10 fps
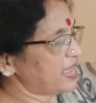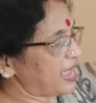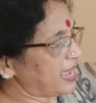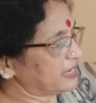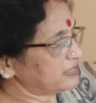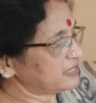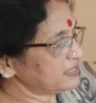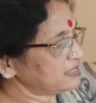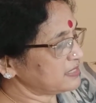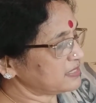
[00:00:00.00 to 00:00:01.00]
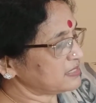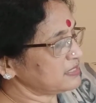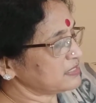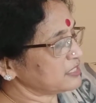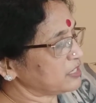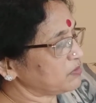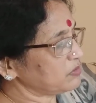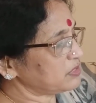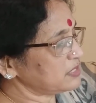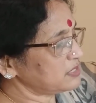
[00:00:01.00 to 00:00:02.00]
And this distance is equal
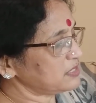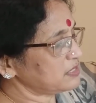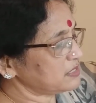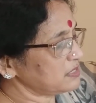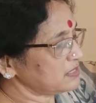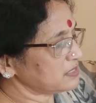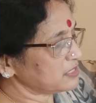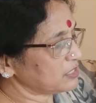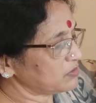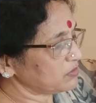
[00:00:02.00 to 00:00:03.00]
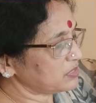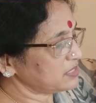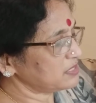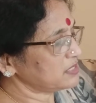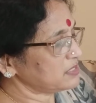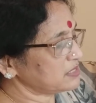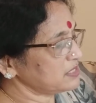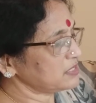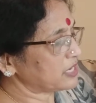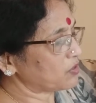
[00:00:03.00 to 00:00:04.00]
to this distance is equal to this
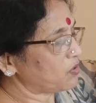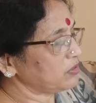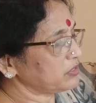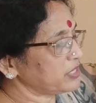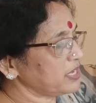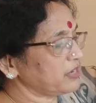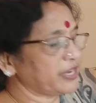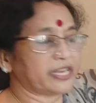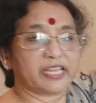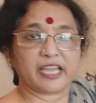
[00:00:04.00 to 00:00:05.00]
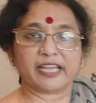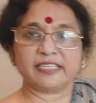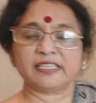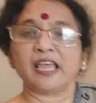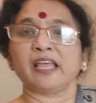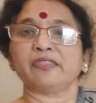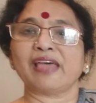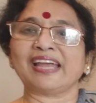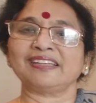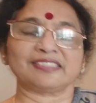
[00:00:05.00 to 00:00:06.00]
distance. And all three are radii.
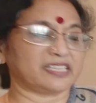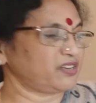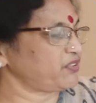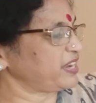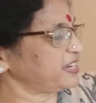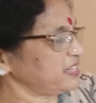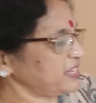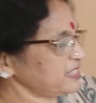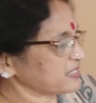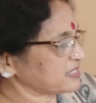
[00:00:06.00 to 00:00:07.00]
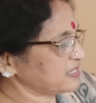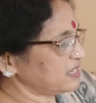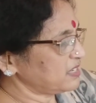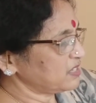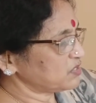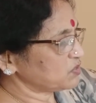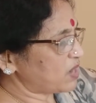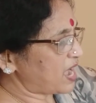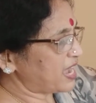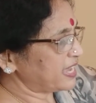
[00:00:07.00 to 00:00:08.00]
That is in radius.
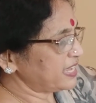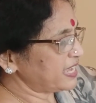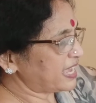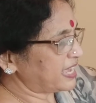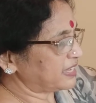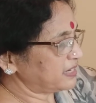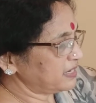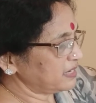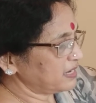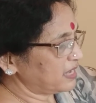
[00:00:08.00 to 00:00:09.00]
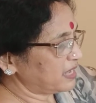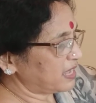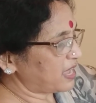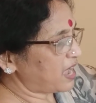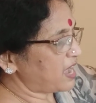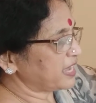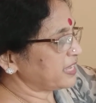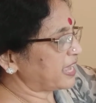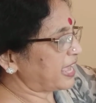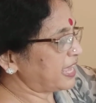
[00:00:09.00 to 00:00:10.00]
So IN,
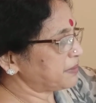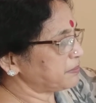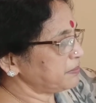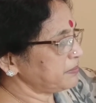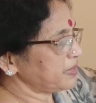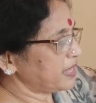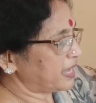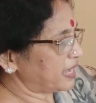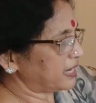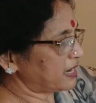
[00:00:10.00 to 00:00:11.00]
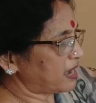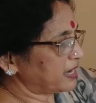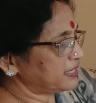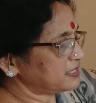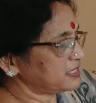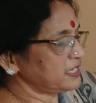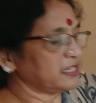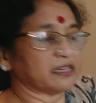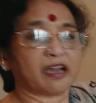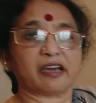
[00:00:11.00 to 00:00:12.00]
IM and
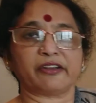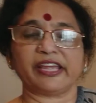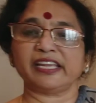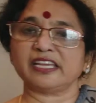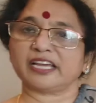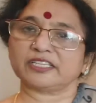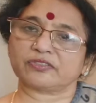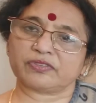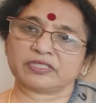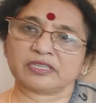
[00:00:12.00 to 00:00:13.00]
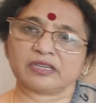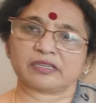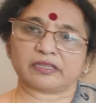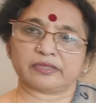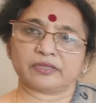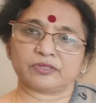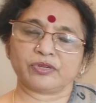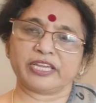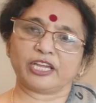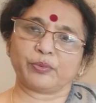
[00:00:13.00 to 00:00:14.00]
IT are radii of the circle.
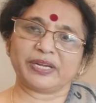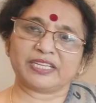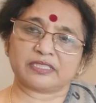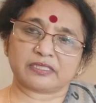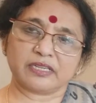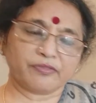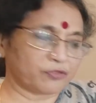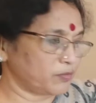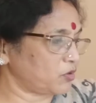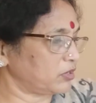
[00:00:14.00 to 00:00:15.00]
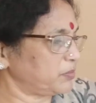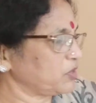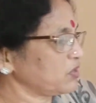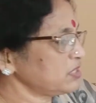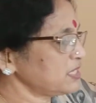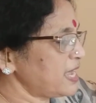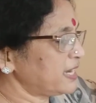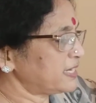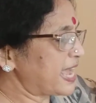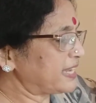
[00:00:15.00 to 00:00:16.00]
So equidistant from all, because
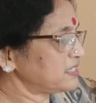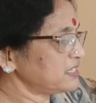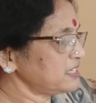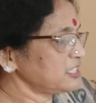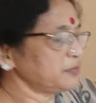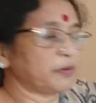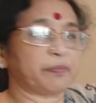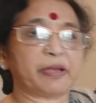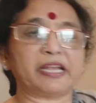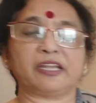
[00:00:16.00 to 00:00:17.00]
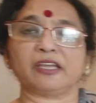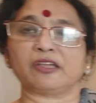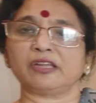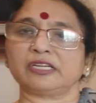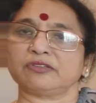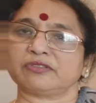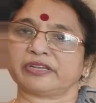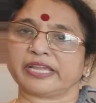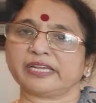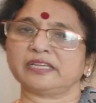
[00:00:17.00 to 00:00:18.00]
tangent is perpendicular to
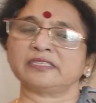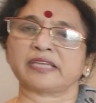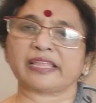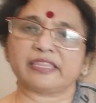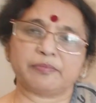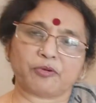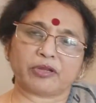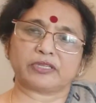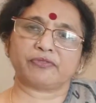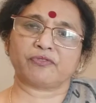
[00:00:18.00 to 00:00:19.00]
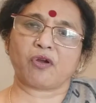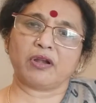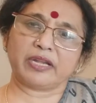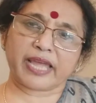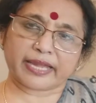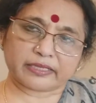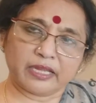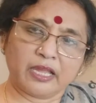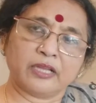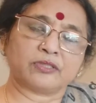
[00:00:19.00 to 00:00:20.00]
the radius at the point of contact.
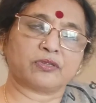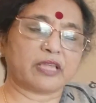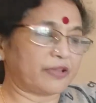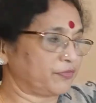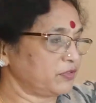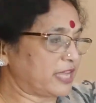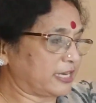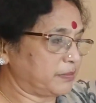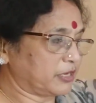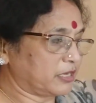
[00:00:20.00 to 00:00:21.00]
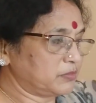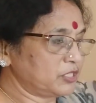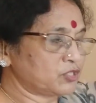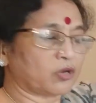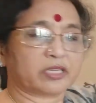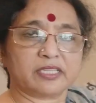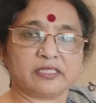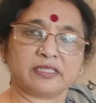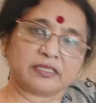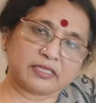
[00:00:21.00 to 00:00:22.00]
So therefore that becomes the
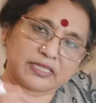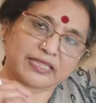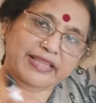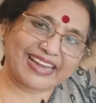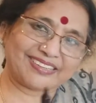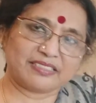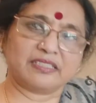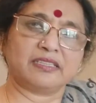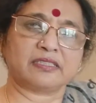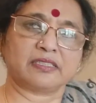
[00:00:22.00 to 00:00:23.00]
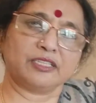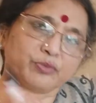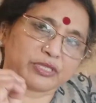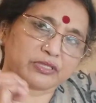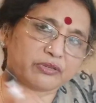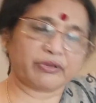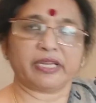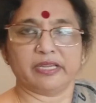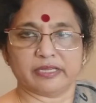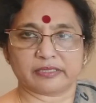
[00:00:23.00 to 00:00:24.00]
shortest distance, and that is the distance which is the
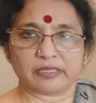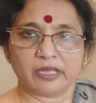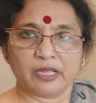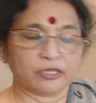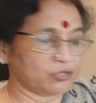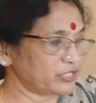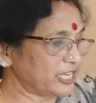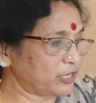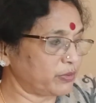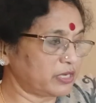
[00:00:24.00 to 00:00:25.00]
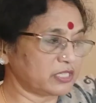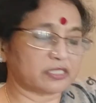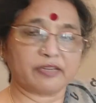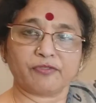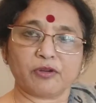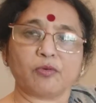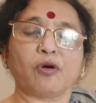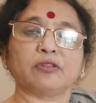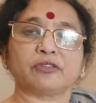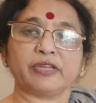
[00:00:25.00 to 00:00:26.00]
radius. So it's equidistant from
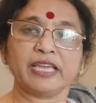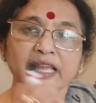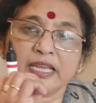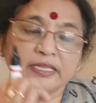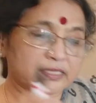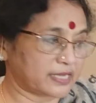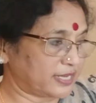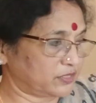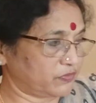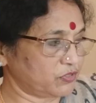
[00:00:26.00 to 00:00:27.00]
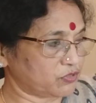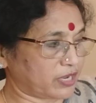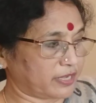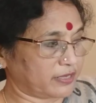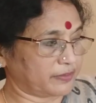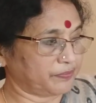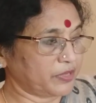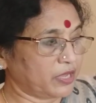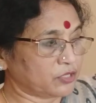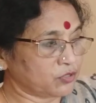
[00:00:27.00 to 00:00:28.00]
all three sides of the triangle.
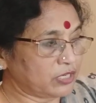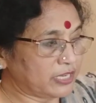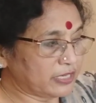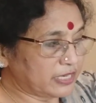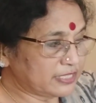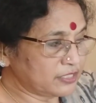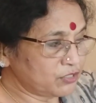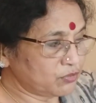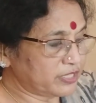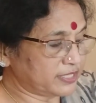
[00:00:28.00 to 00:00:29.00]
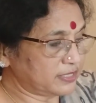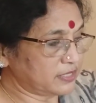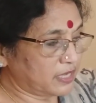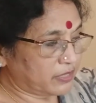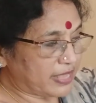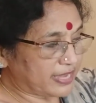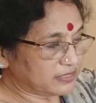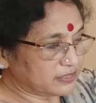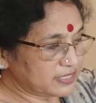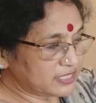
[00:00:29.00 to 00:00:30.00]
So listen to this,
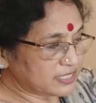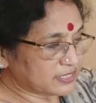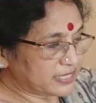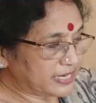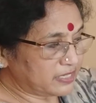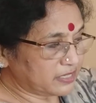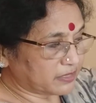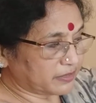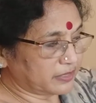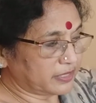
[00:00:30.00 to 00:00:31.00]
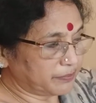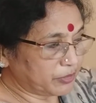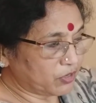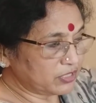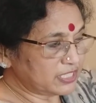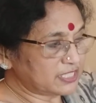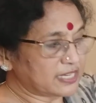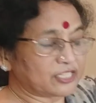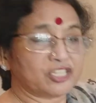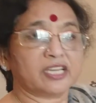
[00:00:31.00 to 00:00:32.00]
that this is center. Because it's
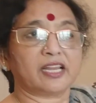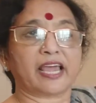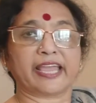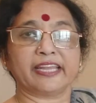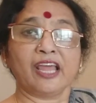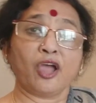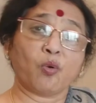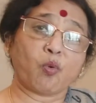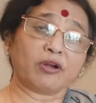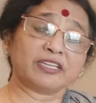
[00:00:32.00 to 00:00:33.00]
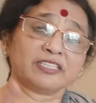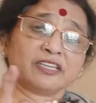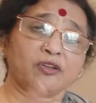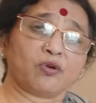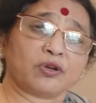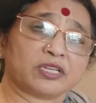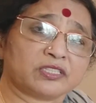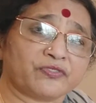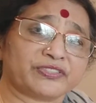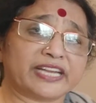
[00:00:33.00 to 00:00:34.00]
touching a line, what is the
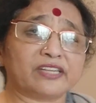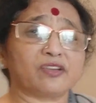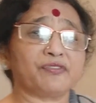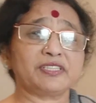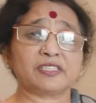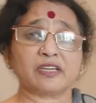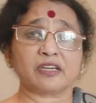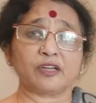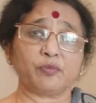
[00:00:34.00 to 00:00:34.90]
locus of center of a circle,